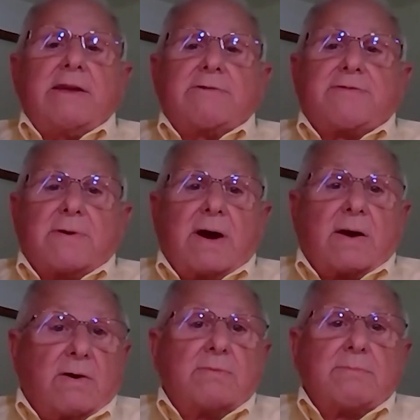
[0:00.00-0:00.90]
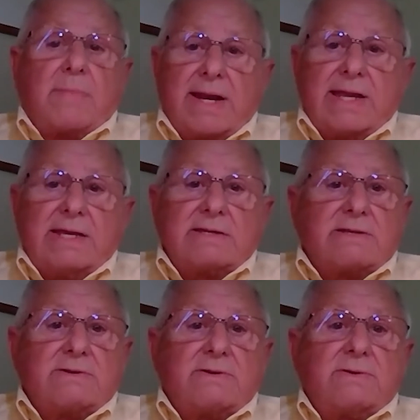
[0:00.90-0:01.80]
fighting for our own
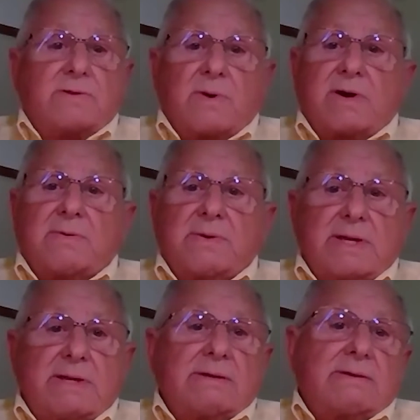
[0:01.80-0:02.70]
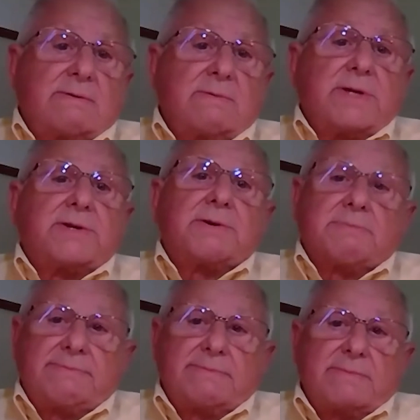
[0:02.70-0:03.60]
monies to do the work we
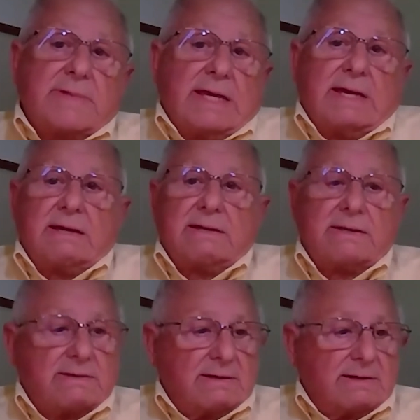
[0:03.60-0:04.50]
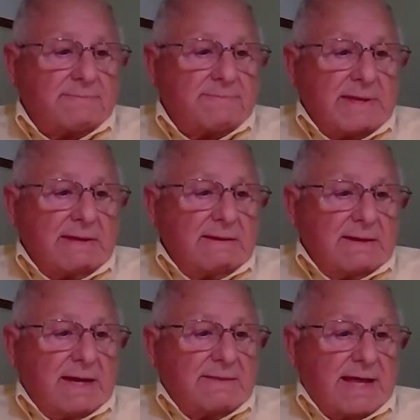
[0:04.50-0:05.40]
do. And
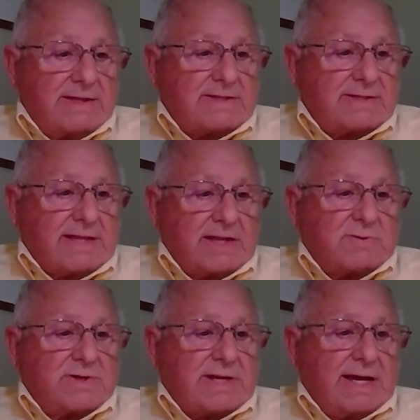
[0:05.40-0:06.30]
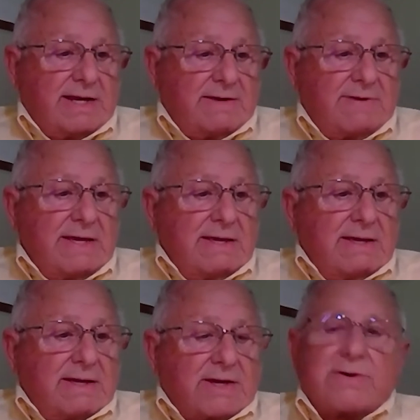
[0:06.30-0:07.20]
that's what kind of
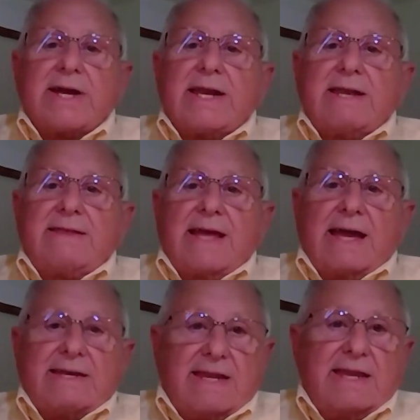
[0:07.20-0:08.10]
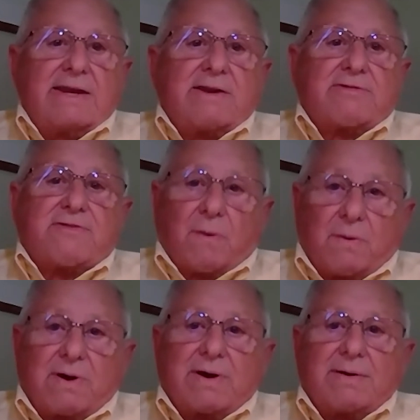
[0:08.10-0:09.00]
created the idea to
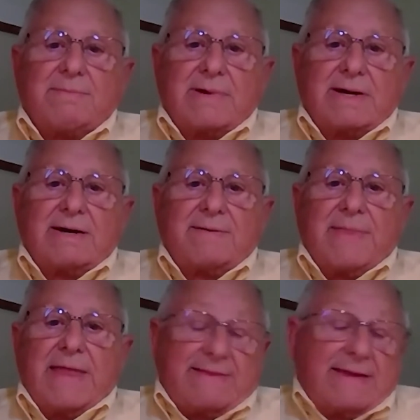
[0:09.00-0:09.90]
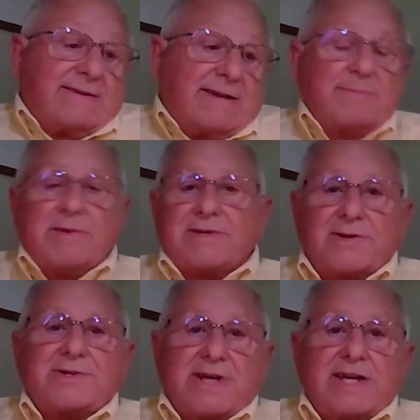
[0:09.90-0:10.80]
form, at that time, the
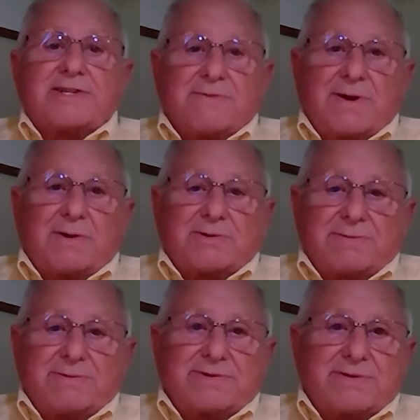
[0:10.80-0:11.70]
Association for Health